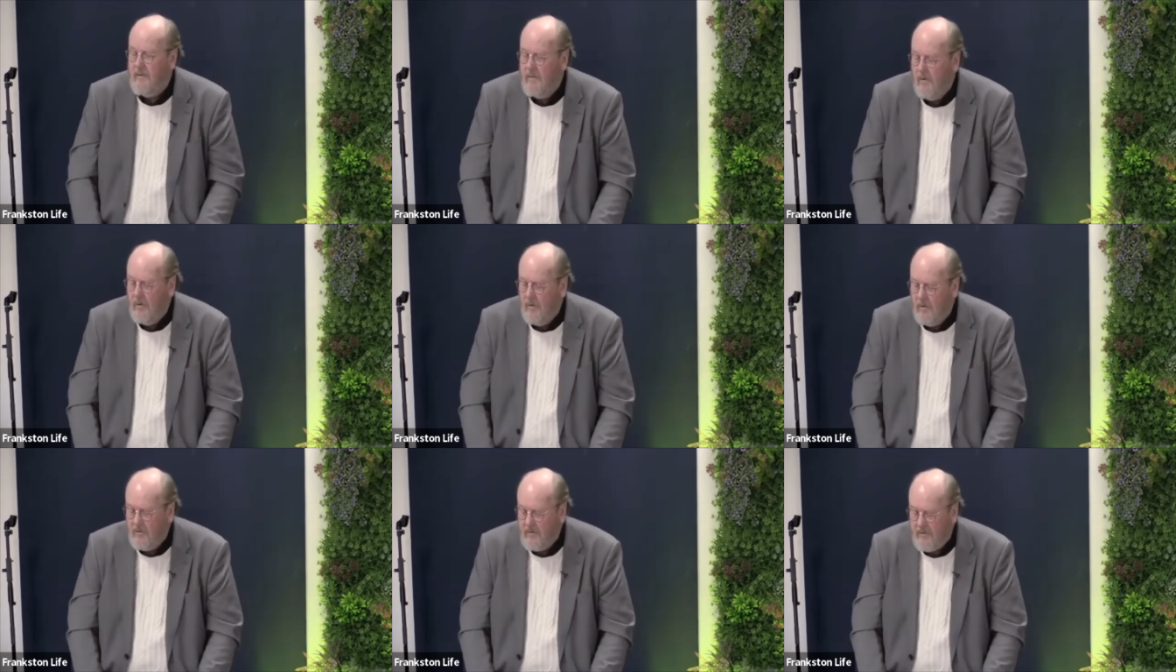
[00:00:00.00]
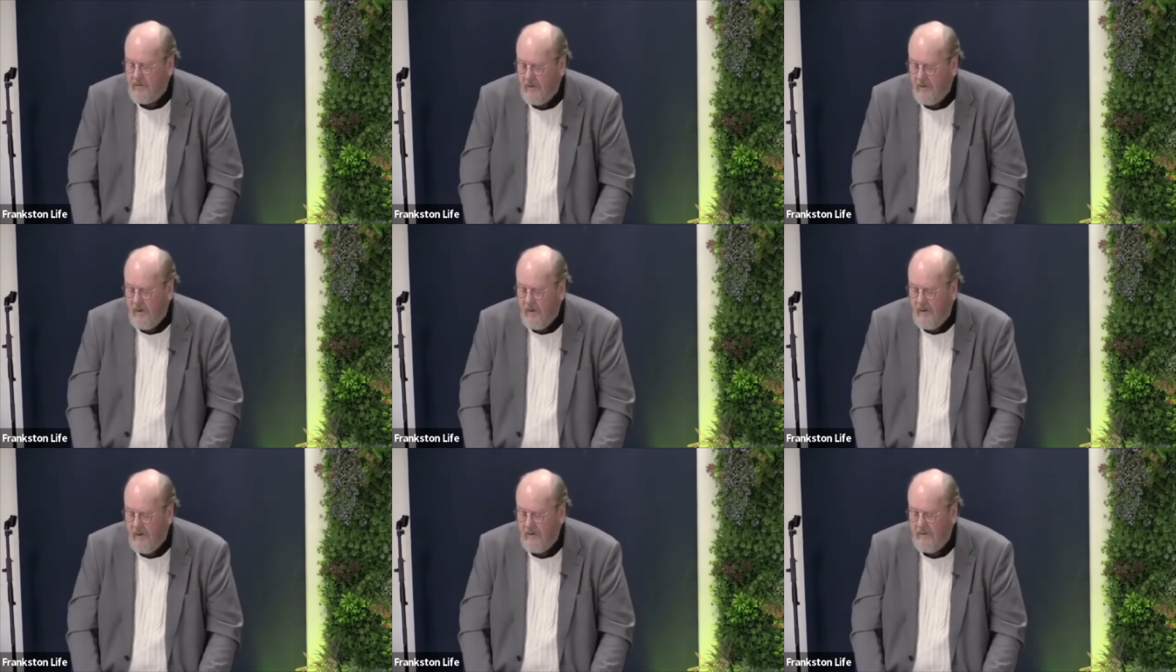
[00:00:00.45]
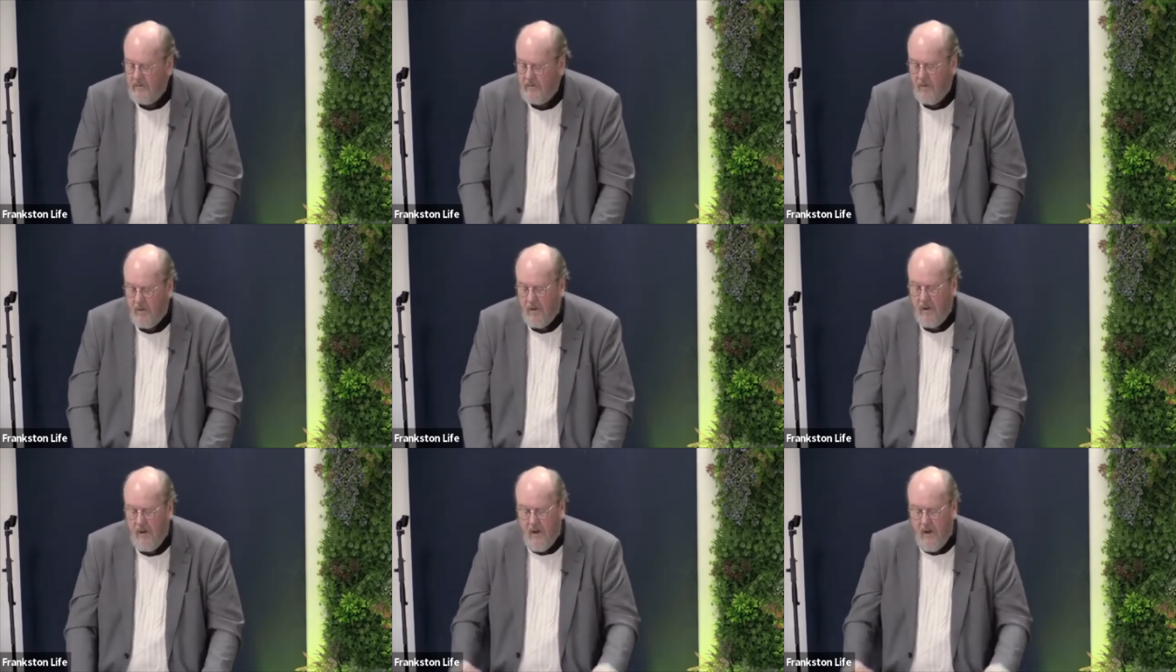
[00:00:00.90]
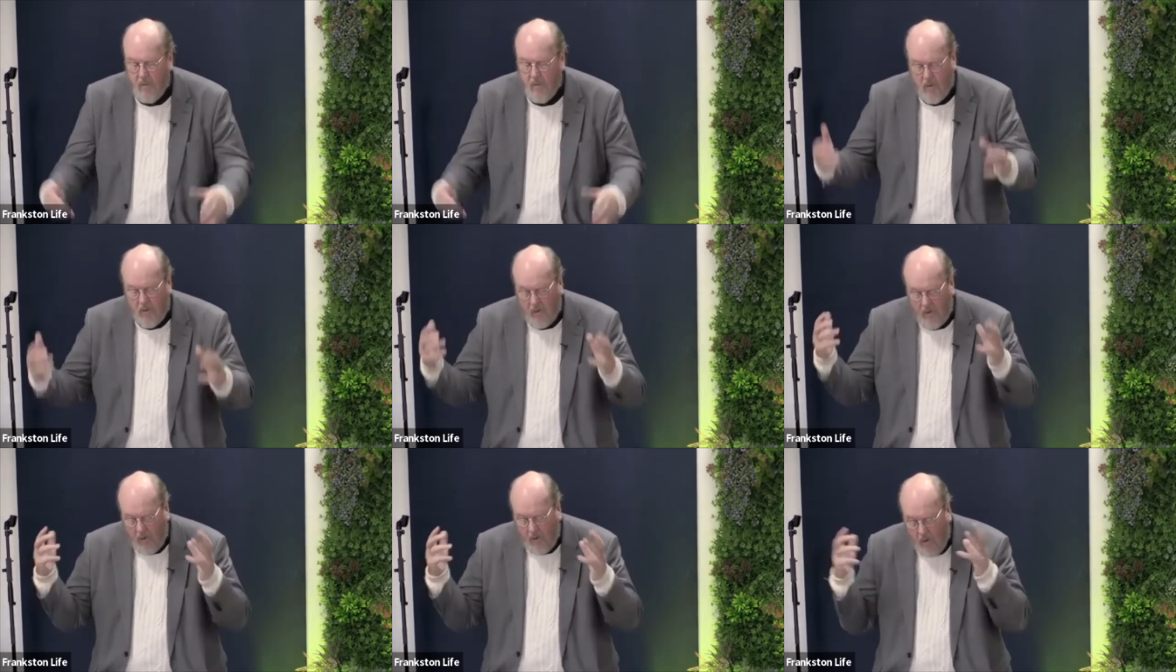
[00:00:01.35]
all sides will,
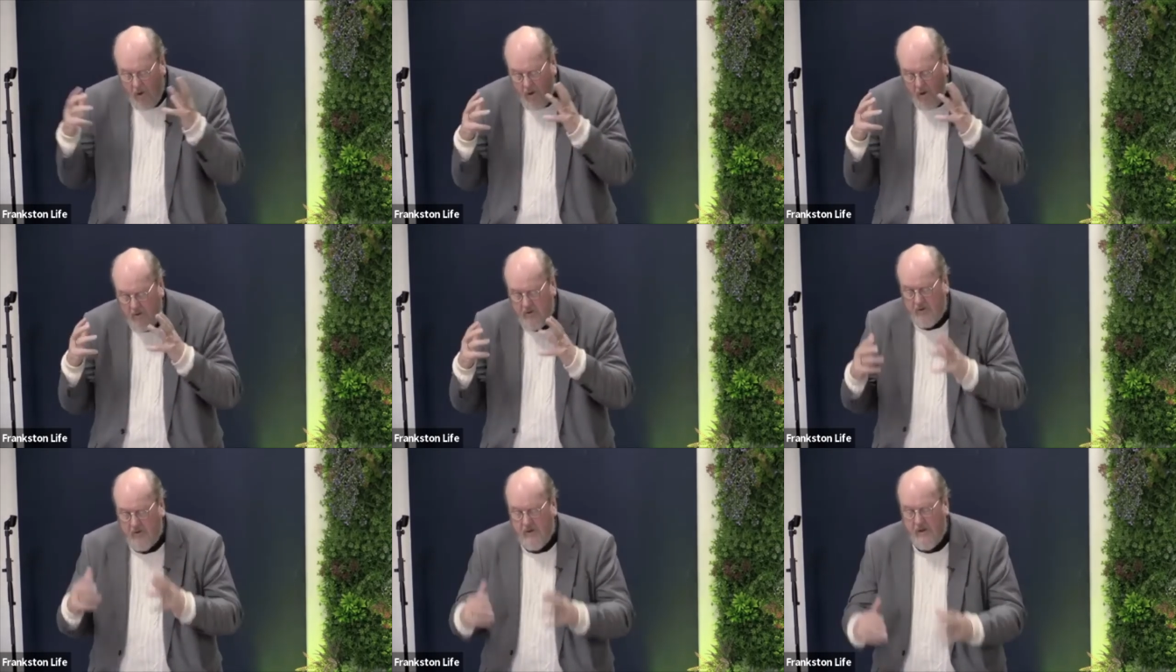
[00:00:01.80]
will lodge in